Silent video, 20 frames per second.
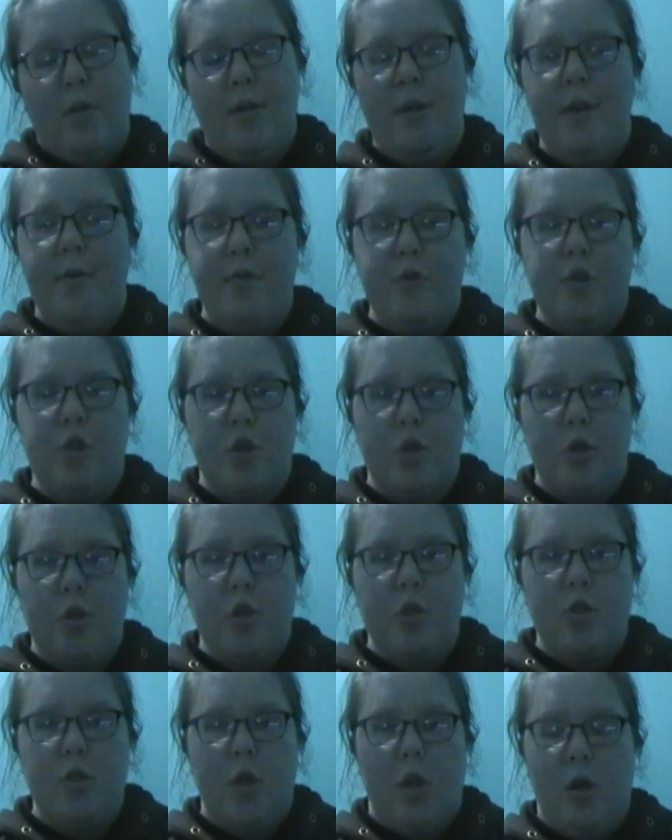never
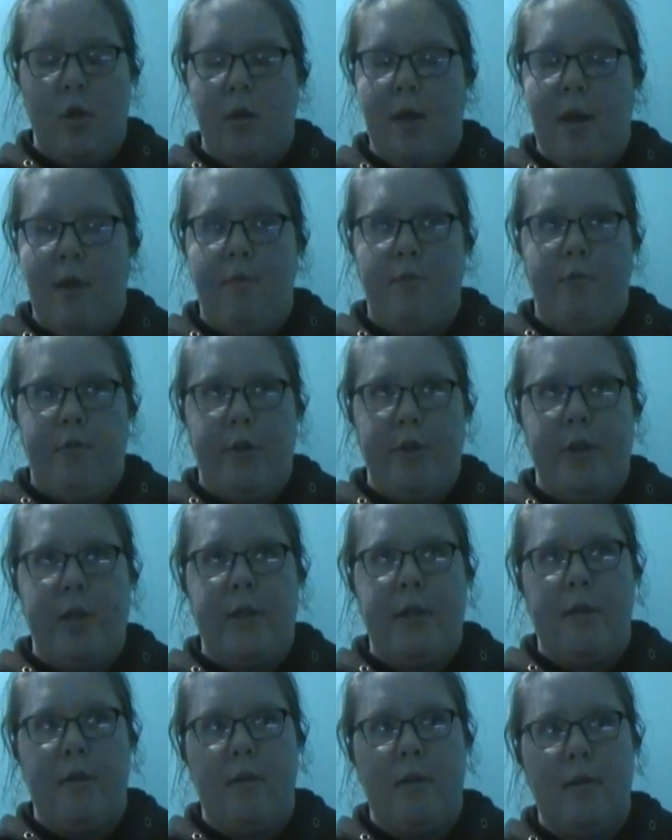turns all-out
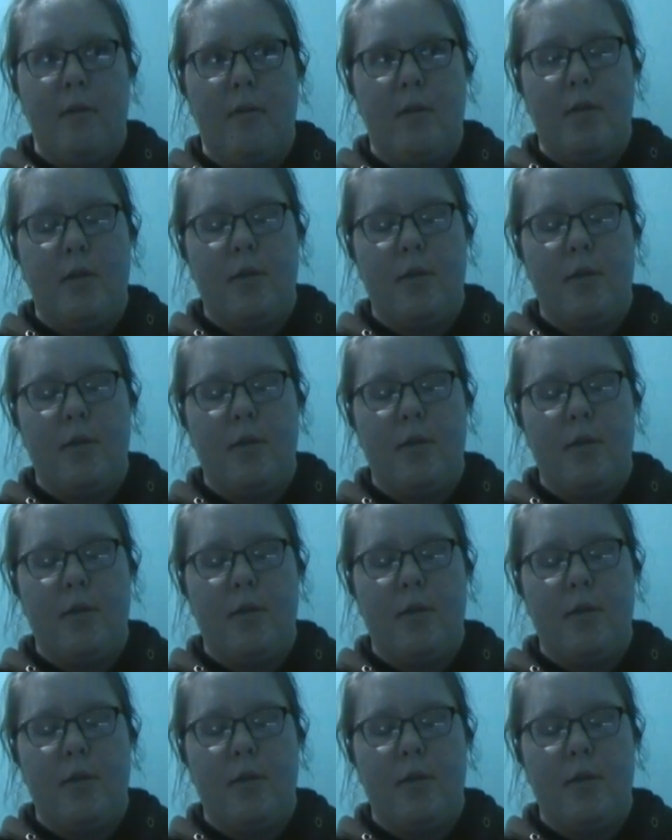villain.